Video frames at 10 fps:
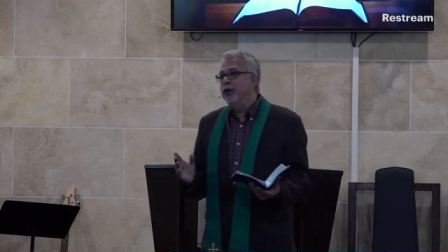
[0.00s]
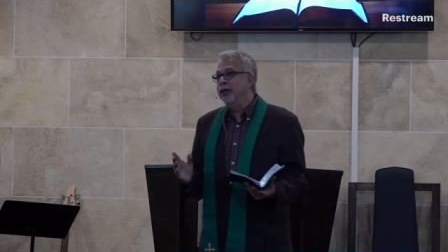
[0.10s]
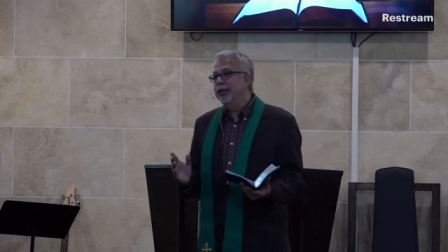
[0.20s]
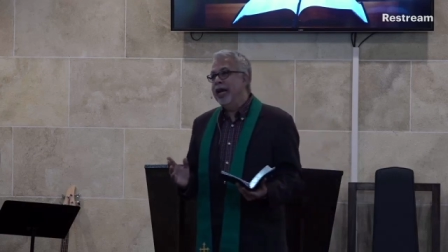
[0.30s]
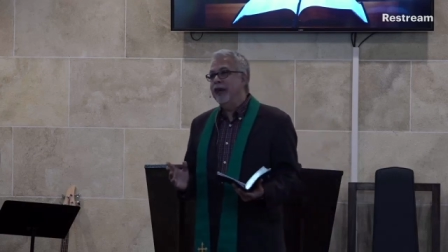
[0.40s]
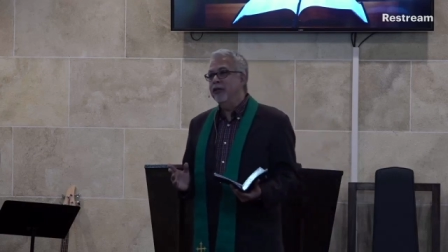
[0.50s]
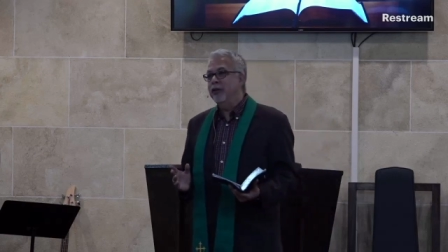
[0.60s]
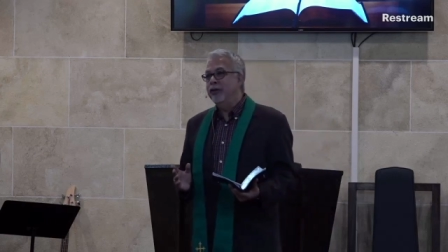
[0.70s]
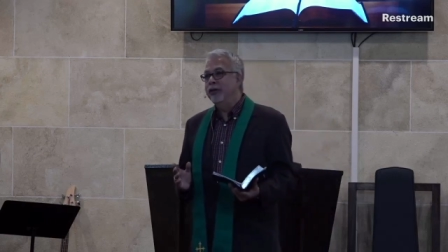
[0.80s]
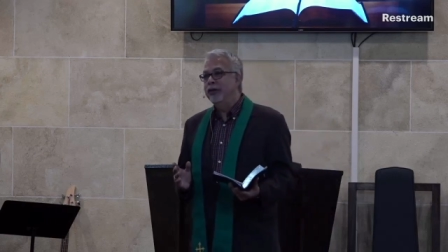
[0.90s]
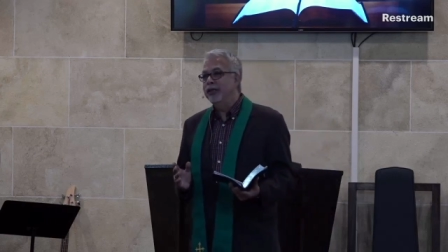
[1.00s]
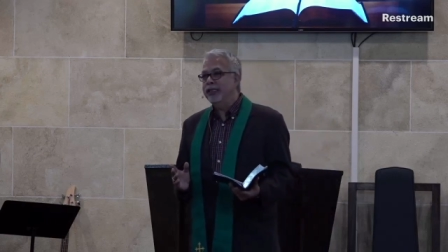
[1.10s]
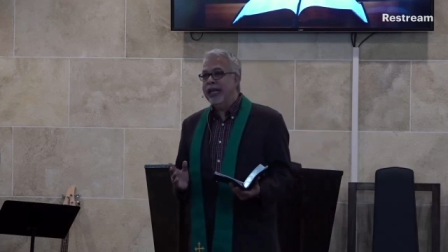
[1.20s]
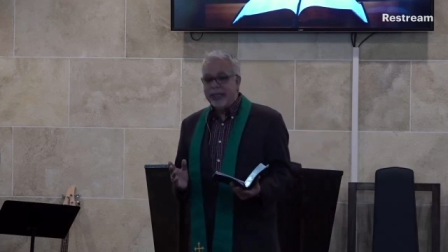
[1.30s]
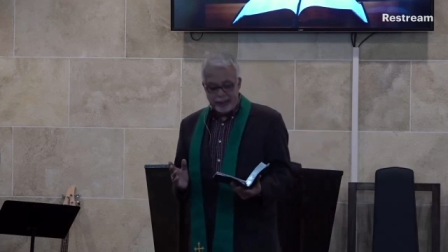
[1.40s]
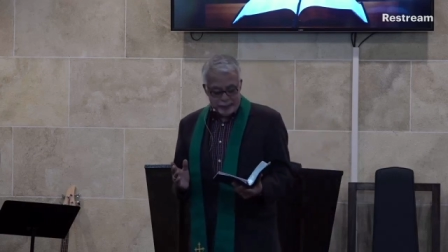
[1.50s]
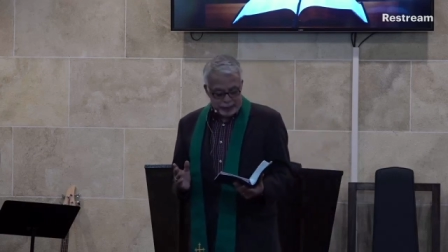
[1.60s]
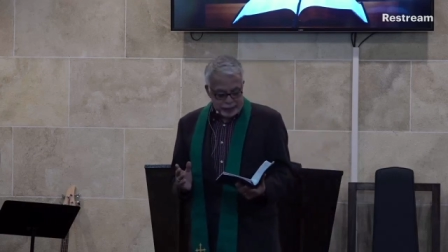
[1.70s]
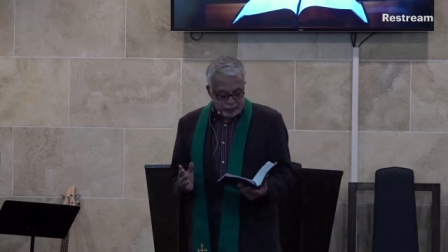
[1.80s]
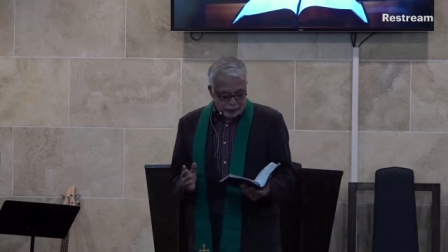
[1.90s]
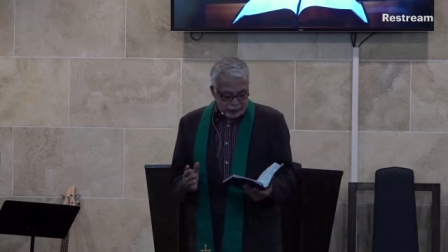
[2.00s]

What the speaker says: The devil. Satan himself.